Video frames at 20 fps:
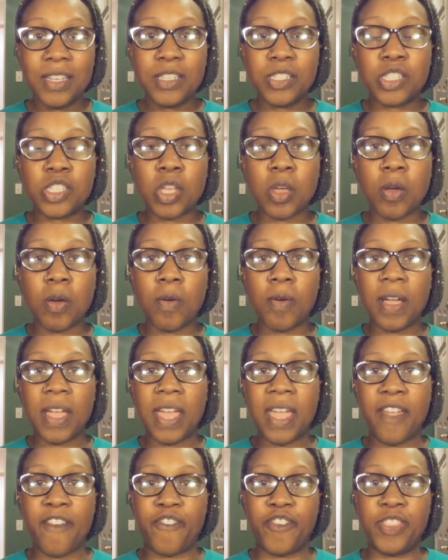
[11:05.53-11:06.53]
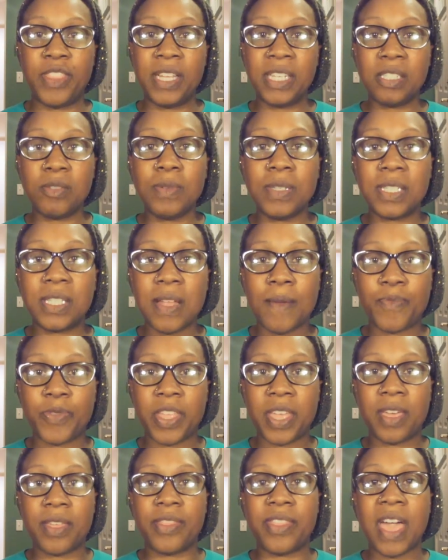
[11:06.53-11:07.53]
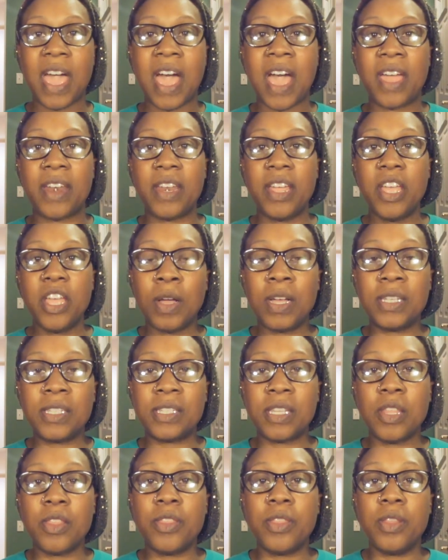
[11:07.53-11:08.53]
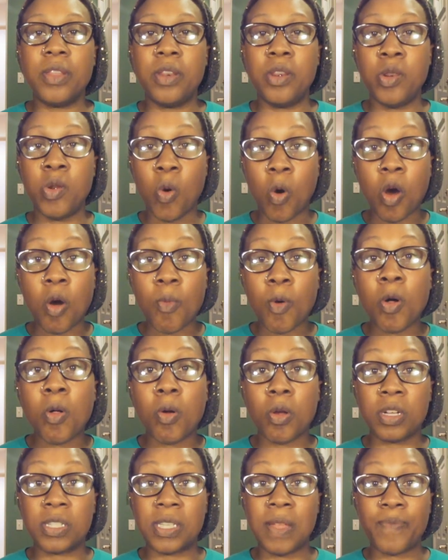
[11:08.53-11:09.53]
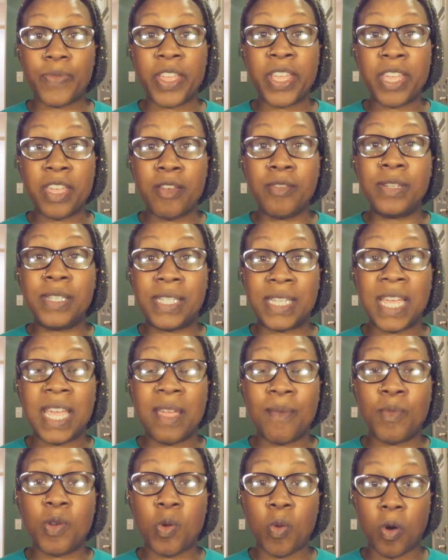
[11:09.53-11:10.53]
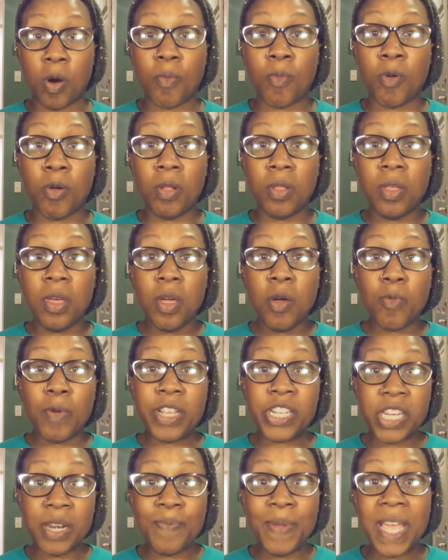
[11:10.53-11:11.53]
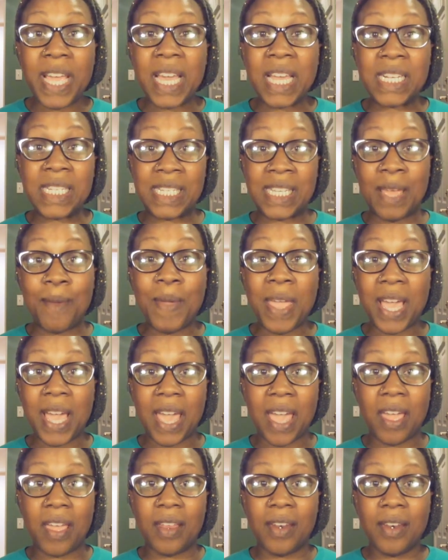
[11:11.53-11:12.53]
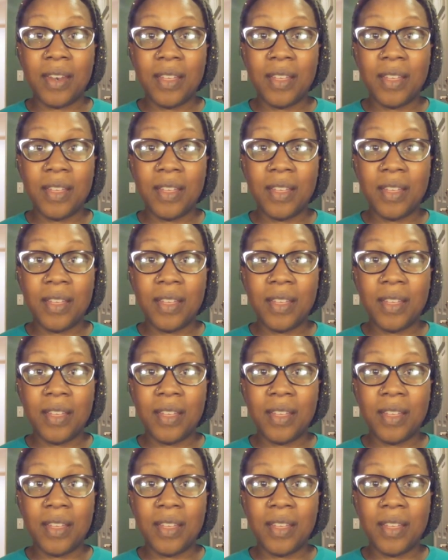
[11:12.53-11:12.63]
So if this was something that was normal or something you deem normal, we should be condemning it,